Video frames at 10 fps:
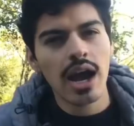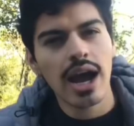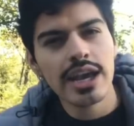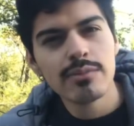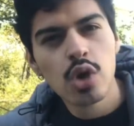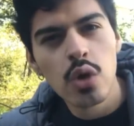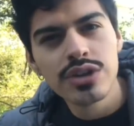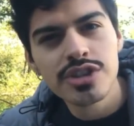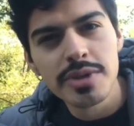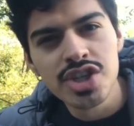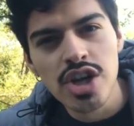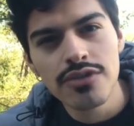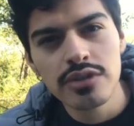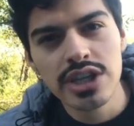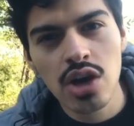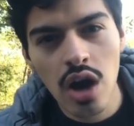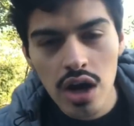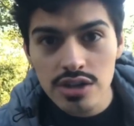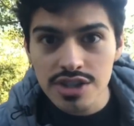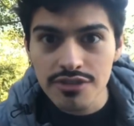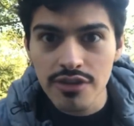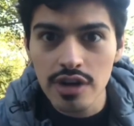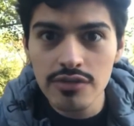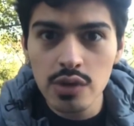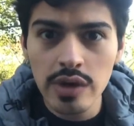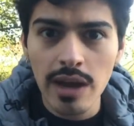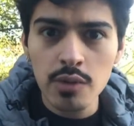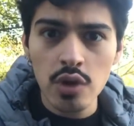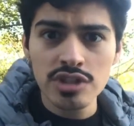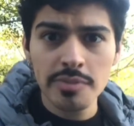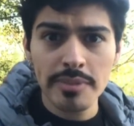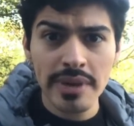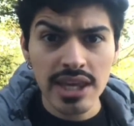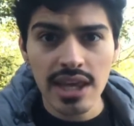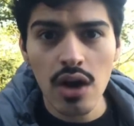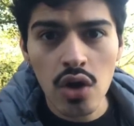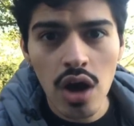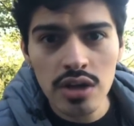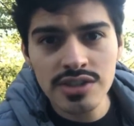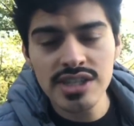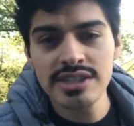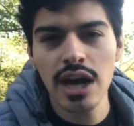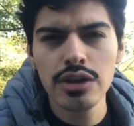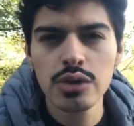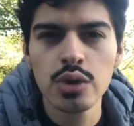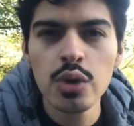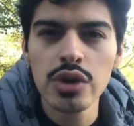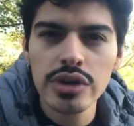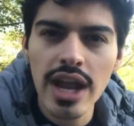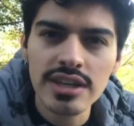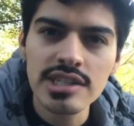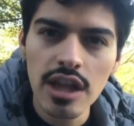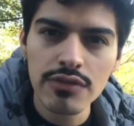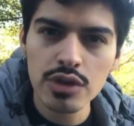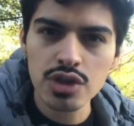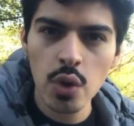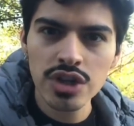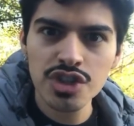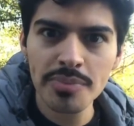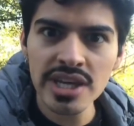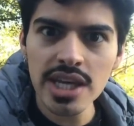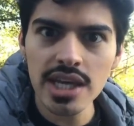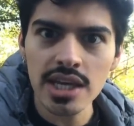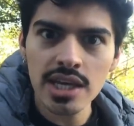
I am going to be shuffling cards in front of you and I'm going to be picking out cards to tell you who your next lover is going to be.